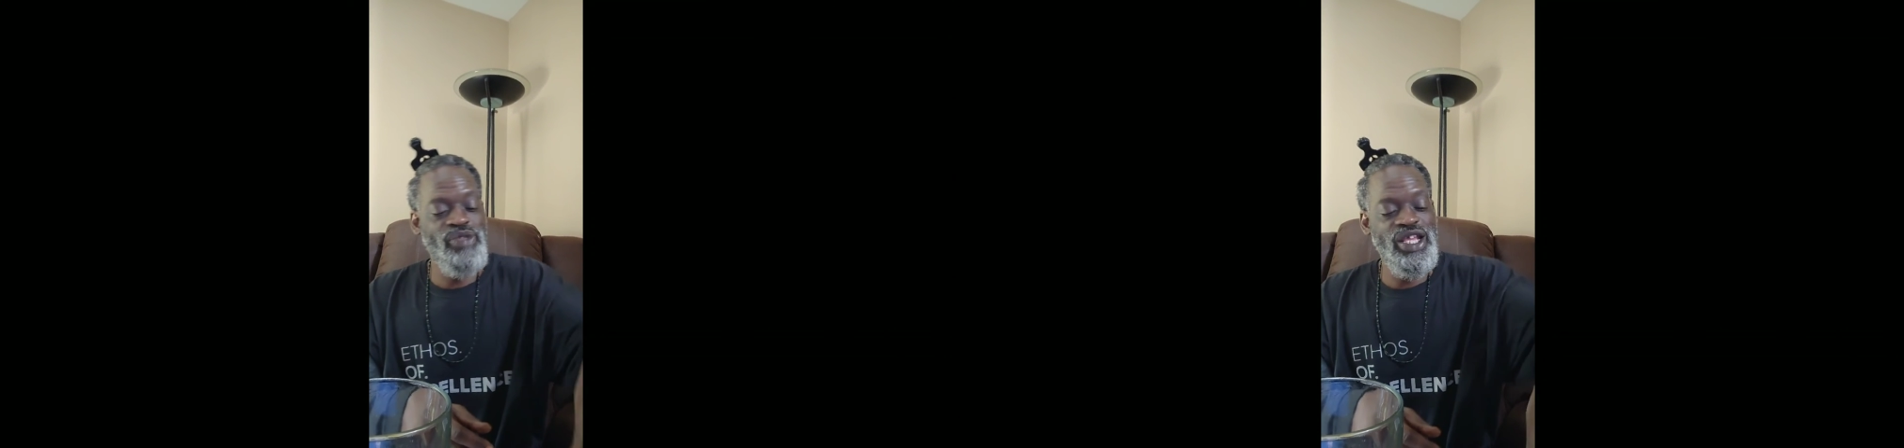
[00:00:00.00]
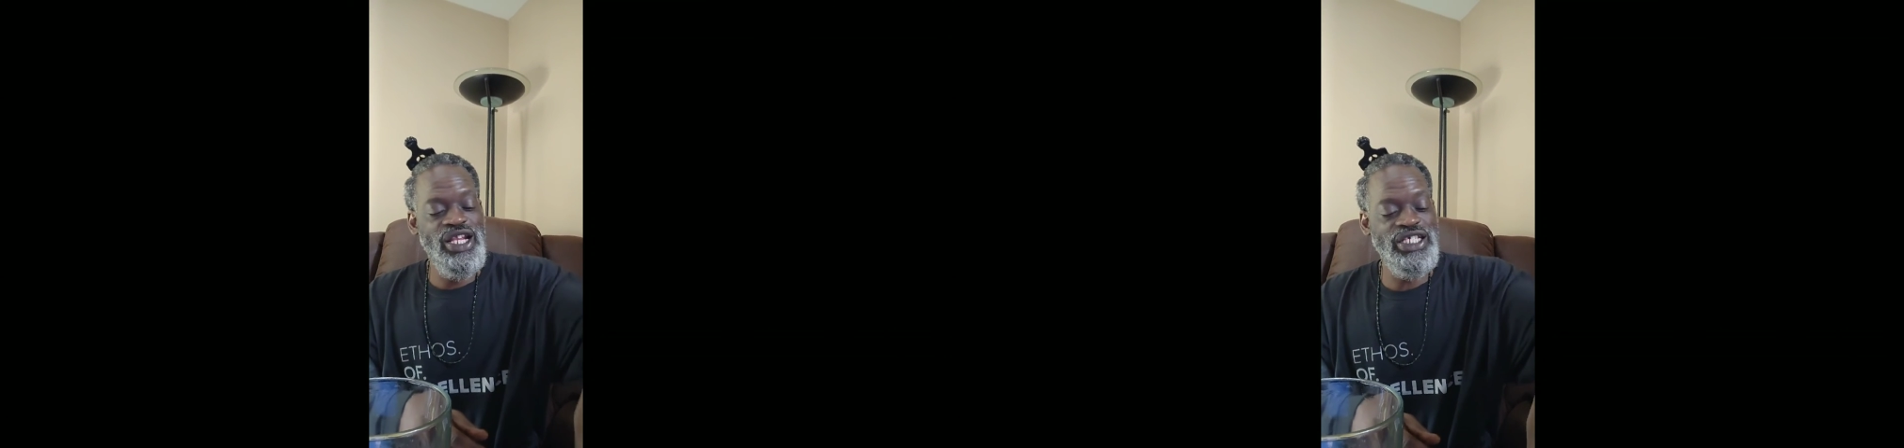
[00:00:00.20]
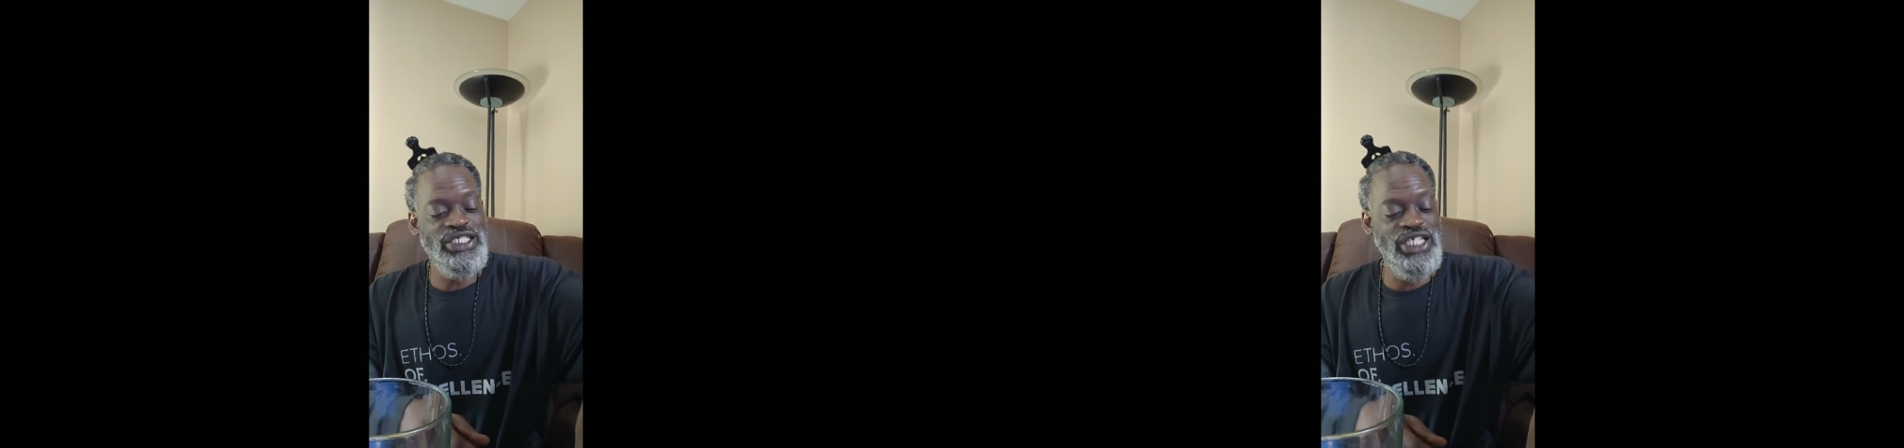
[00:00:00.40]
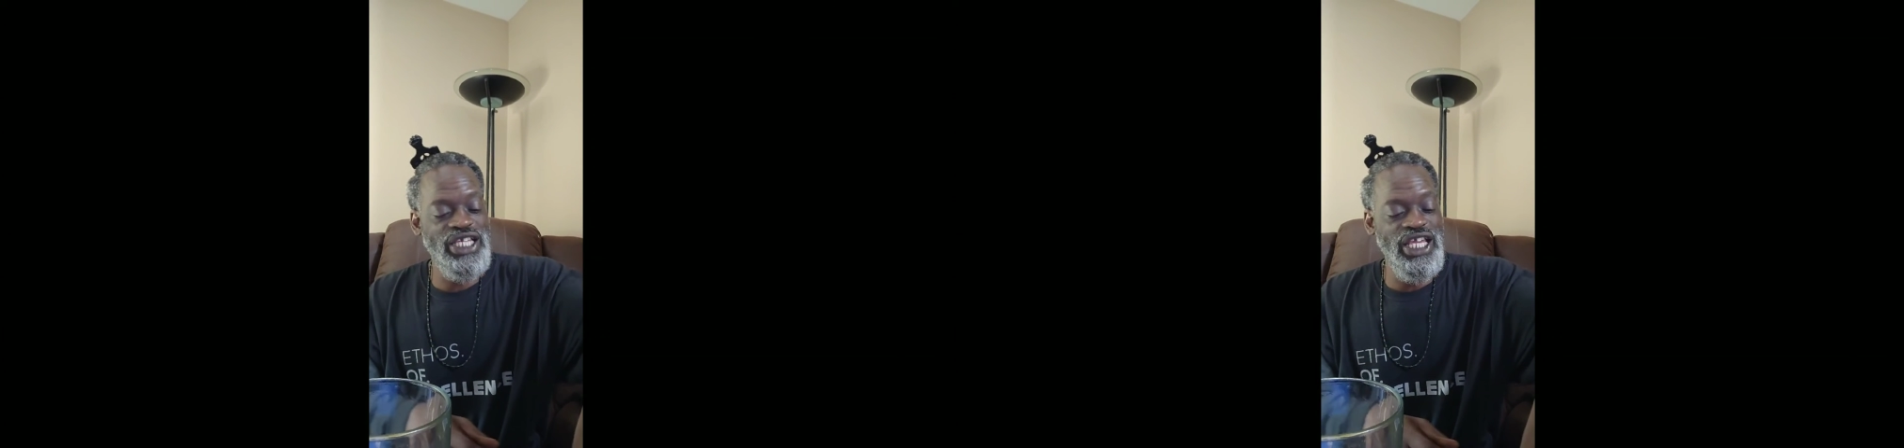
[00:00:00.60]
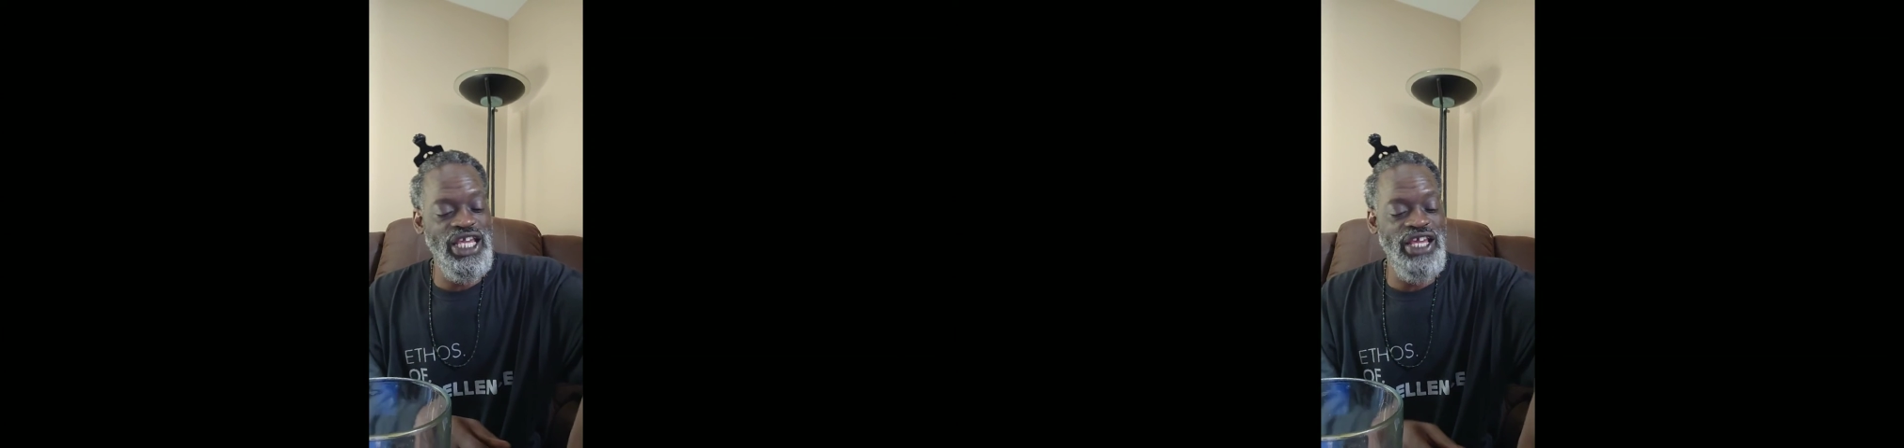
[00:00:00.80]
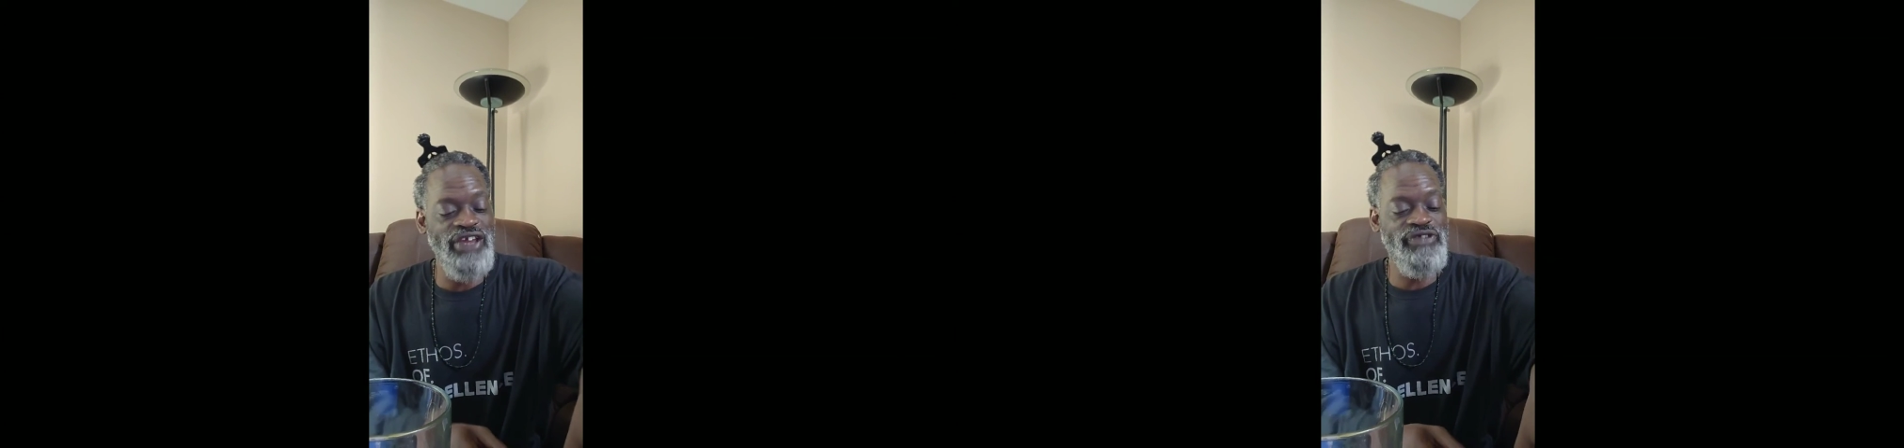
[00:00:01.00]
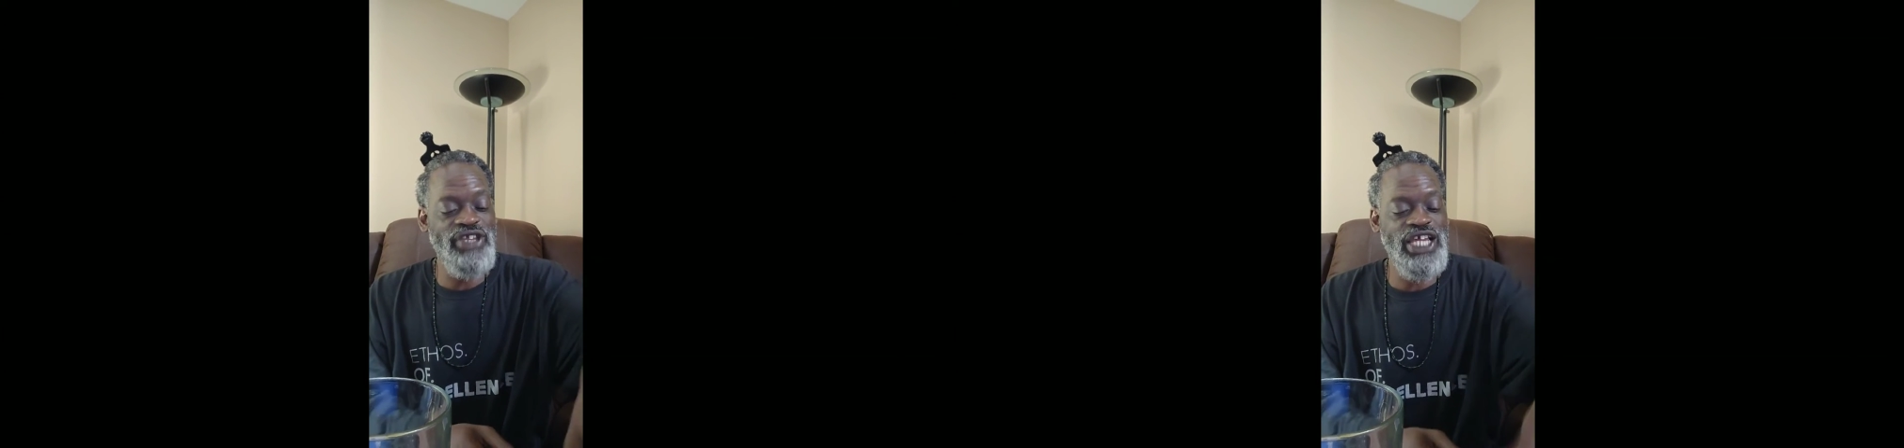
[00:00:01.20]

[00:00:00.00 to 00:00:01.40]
the